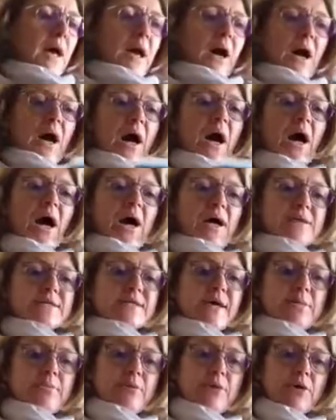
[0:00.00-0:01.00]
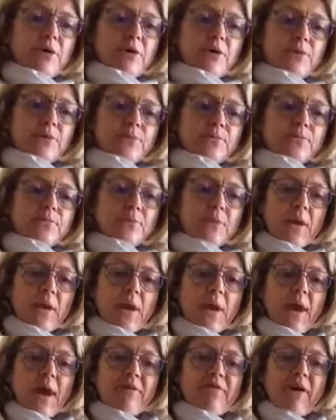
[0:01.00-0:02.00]
Aha, said Pooh.
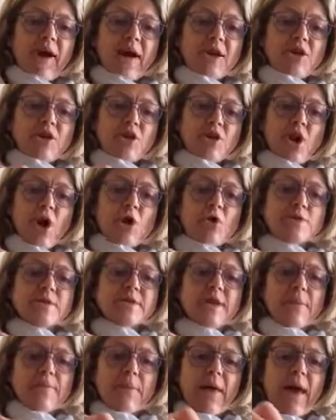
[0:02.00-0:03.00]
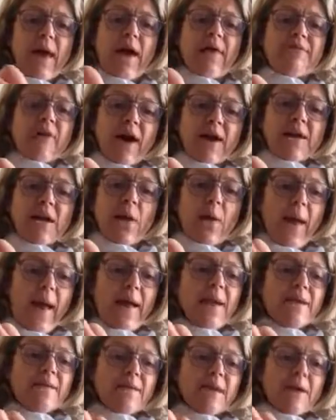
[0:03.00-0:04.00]
If I know
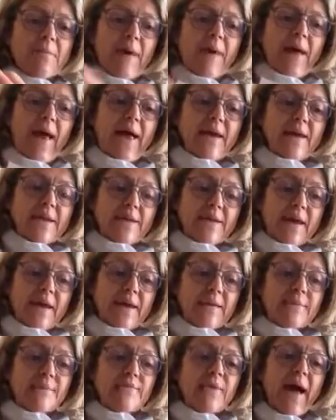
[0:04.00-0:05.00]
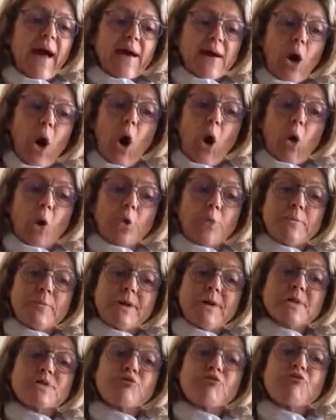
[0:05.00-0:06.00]
anything about anything, that hole
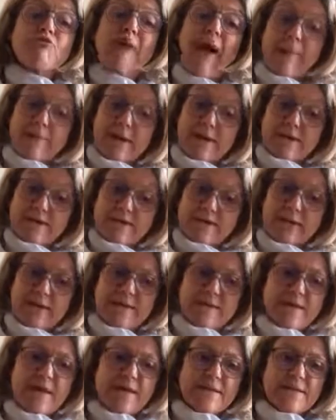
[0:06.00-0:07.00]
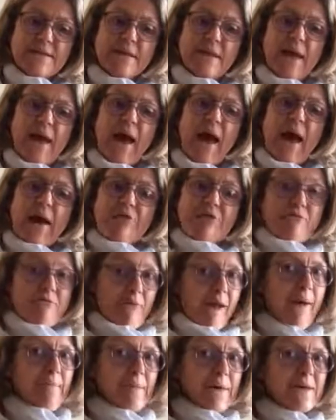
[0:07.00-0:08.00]
means rabbit, he said. And
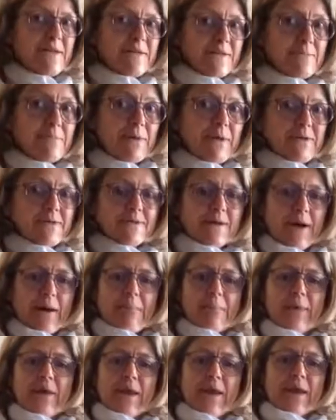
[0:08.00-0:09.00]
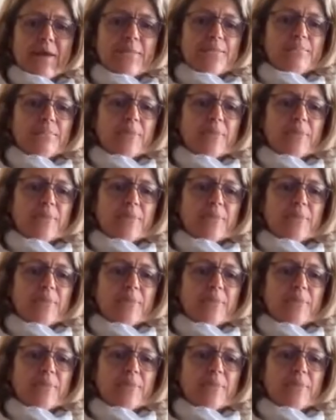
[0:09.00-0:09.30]
rabbit means company.